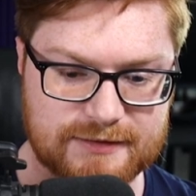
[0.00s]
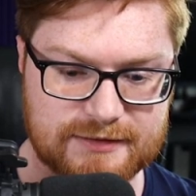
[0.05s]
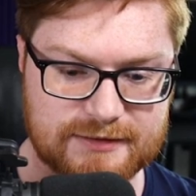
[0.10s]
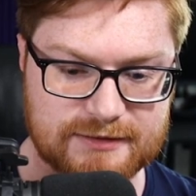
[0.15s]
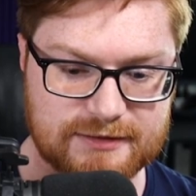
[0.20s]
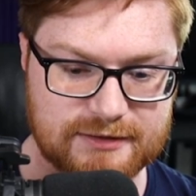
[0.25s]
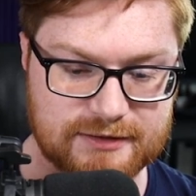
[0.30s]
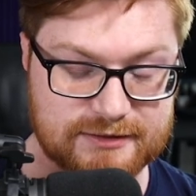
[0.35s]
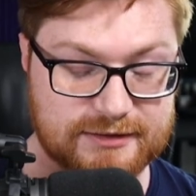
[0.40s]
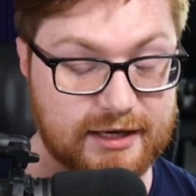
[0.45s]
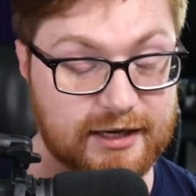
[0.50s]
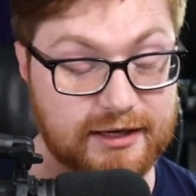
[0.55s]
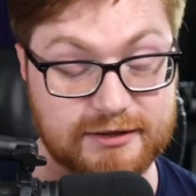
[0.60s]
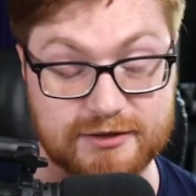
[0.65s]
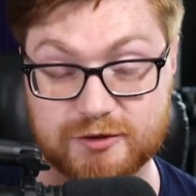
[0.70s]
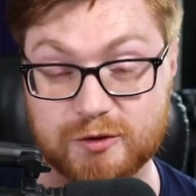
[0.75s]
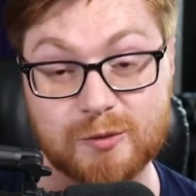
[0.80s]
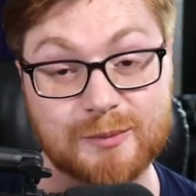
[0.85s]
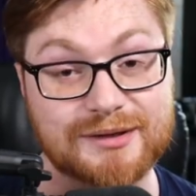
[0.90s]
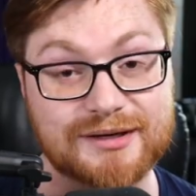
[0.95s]
again,
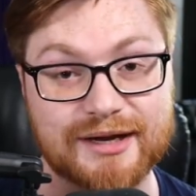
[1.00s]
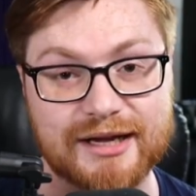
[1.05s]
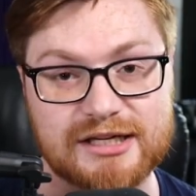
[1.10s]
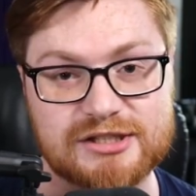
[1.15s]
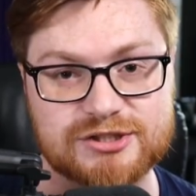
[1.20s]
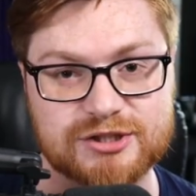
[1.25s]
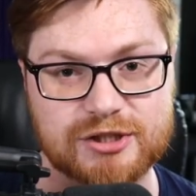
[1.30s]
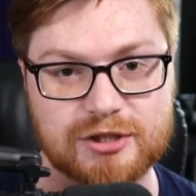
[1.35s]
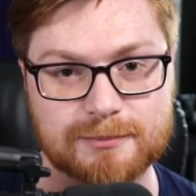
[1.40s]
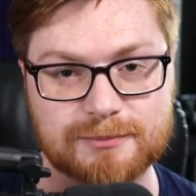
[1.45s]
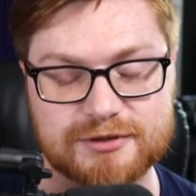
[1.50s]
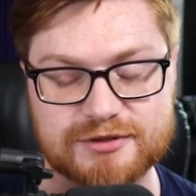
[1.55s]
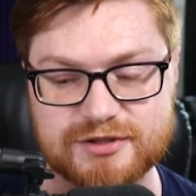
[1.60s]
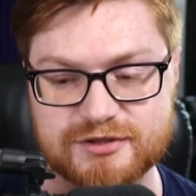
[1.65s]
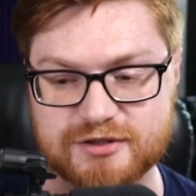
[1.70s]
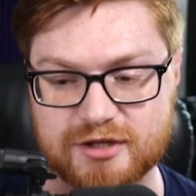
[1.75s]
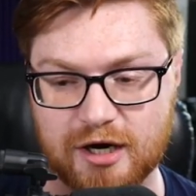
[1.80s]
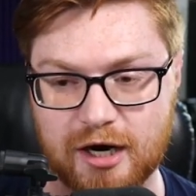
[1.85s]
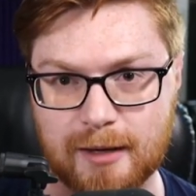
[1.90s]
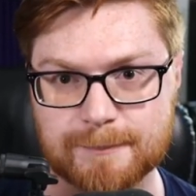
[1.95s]
human nature, but
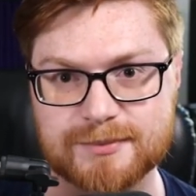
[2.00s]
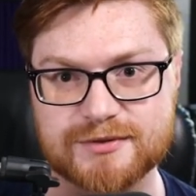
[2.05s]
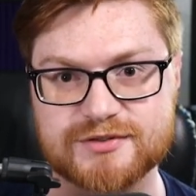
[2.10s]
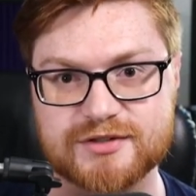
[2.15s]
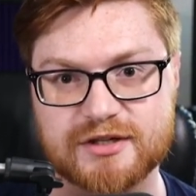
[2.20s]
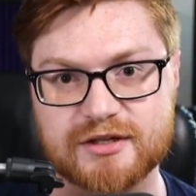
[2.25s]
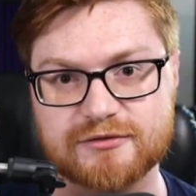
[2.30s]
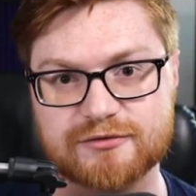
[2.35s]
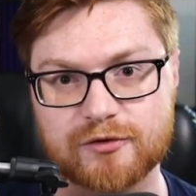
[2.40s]
just compensated